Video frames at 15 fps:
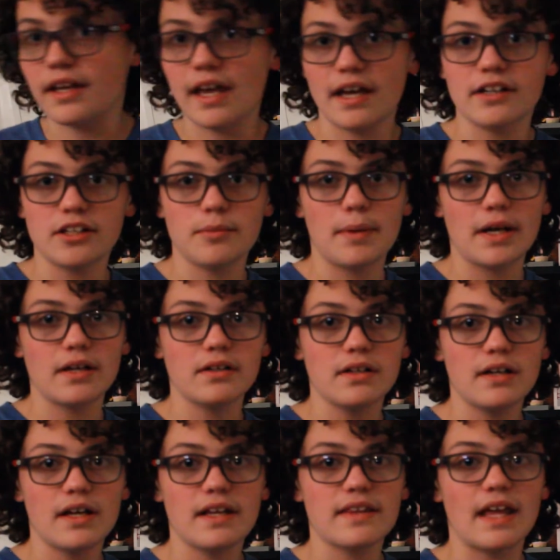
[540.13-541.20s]

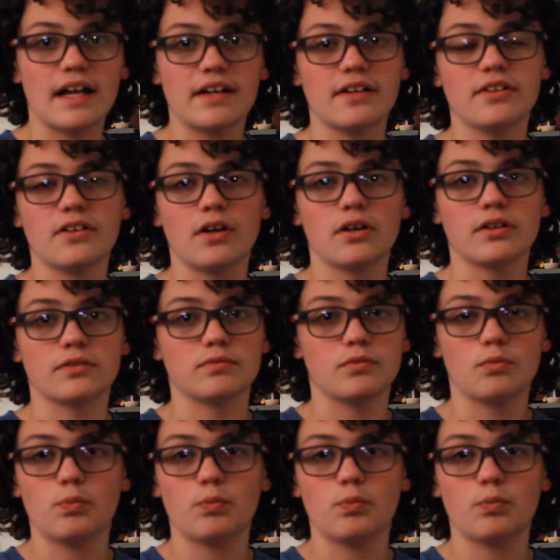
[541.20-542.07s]
Candyman, that ended on a